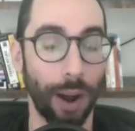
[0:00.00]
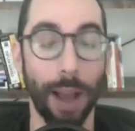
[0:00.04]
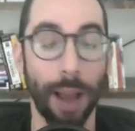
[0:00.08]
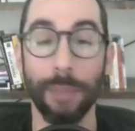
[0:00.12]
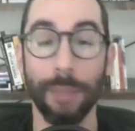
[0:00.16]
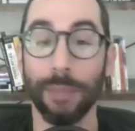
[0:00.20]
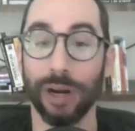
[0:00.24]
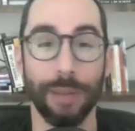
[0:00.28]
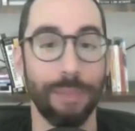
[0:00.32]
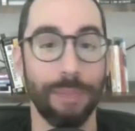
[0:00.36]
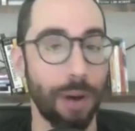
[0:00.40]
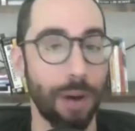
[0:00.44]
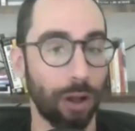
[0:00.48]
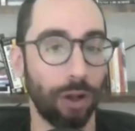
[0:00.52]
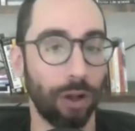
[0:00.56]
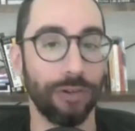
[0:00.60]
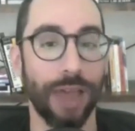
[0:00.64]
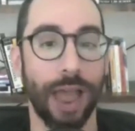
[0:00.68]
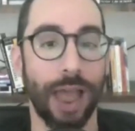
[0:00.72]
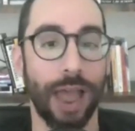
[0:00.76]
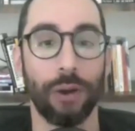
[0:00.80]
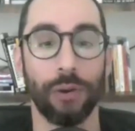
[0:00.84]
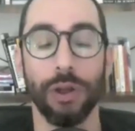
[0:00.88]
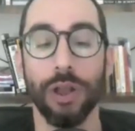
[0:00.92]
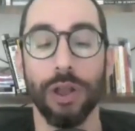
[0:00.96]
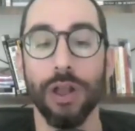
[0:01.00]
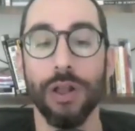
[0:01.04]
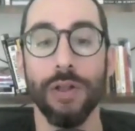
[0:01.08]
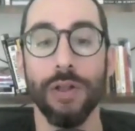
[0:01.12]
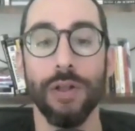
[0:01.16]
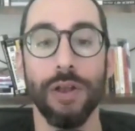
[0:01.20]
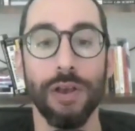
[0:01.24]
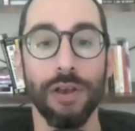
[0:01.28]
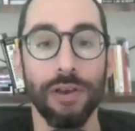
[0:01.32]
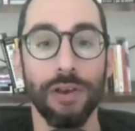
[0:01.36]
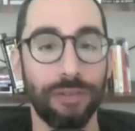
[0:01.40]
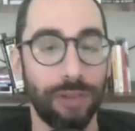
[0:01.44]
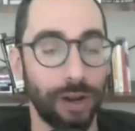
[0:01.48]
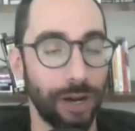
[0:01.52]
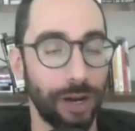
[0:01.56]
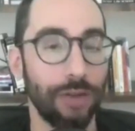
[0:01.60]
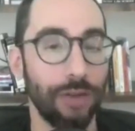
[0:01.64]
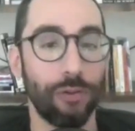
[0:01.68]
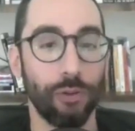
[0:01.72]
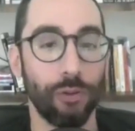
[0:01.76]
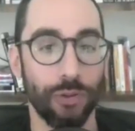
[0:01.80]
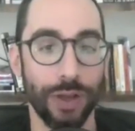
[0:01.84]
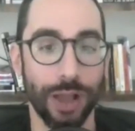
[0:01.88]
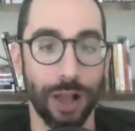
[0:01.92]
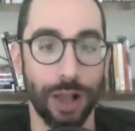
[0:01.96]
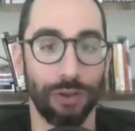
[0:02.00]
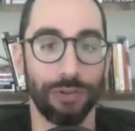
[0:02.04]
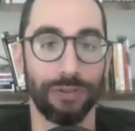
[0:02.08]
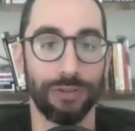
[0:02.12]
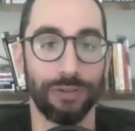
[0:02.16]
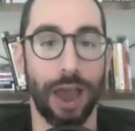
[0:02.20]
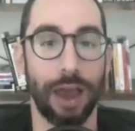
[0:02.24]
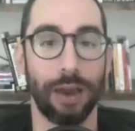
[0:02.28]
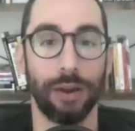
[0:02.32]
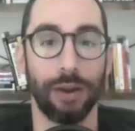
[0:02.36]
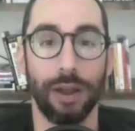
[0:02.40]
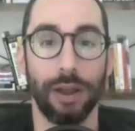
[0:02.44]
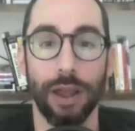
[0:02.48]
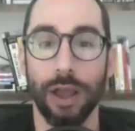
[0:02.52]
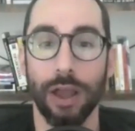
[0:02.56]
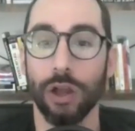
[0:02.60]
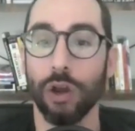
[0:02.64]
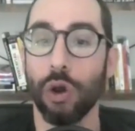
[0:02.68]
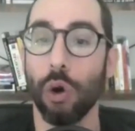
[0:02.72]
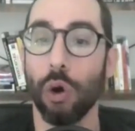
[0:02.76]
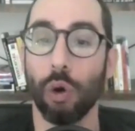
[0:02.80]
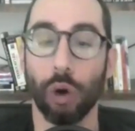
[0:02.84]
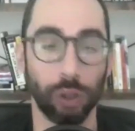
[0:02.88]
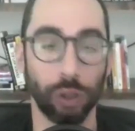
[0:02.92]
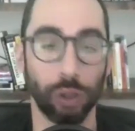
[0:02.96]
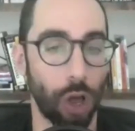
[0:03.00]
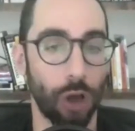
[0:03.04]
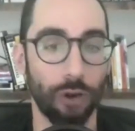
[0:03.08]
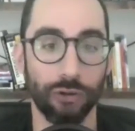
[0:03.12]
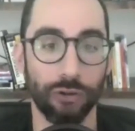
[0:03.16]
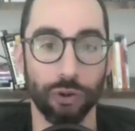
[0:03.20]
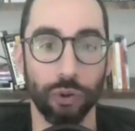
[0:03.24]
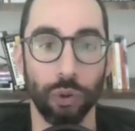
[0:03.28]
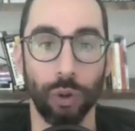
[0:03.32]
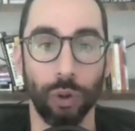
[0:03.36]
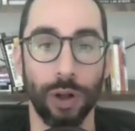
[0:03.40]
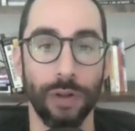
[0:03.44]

I'm going to buckle down, study for the LSAT, go to law school.